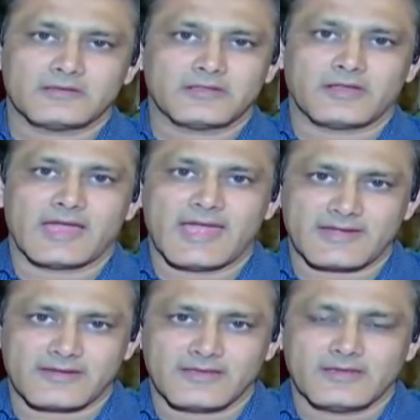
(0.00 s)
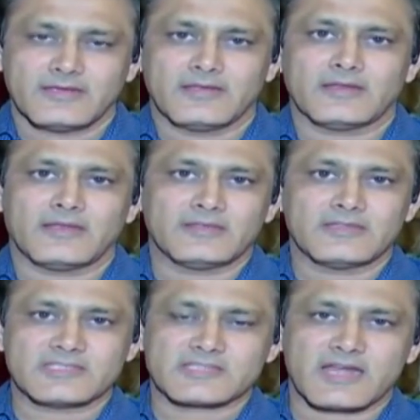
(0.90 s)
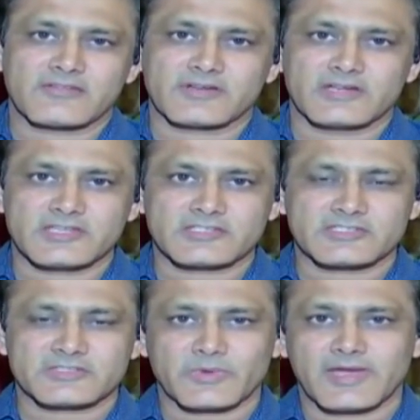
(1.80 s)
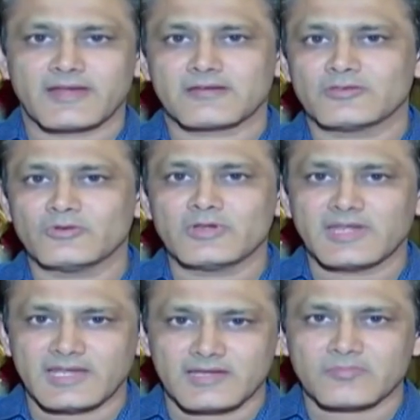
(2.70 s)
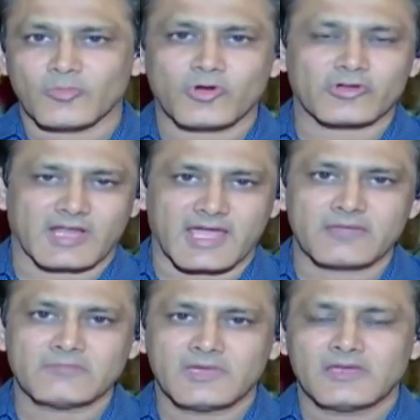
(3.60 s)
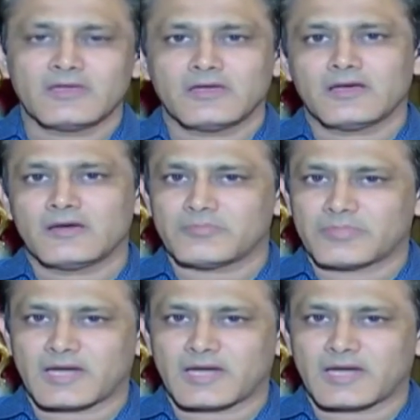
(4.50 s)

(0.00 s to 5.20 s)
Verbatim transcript: you know, ahead in in these kind of conditions where you needed more time. Uh,